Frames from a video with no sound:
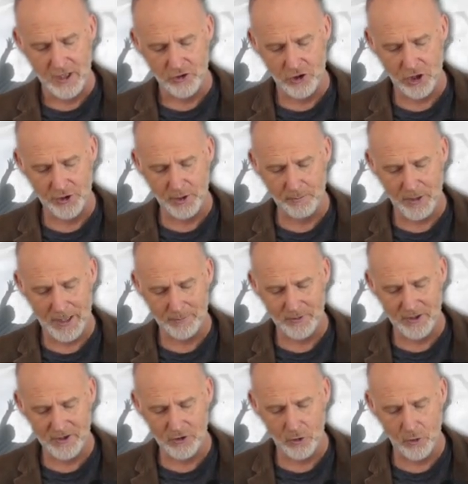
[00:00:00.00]
John the
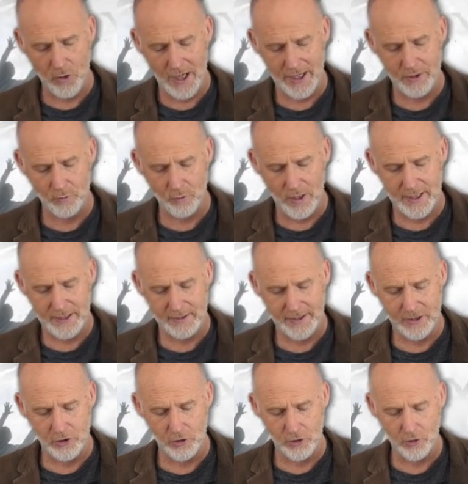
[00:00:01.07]
Baptist quite
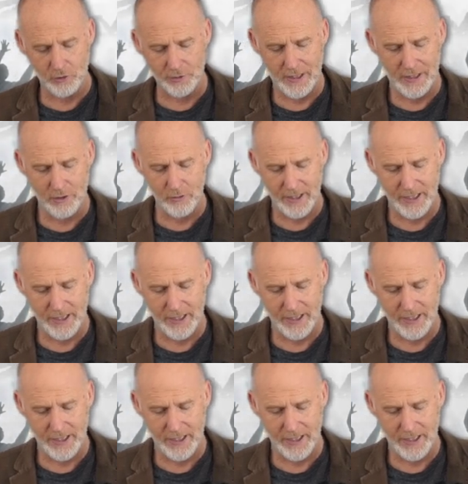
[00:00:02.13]
rightly called out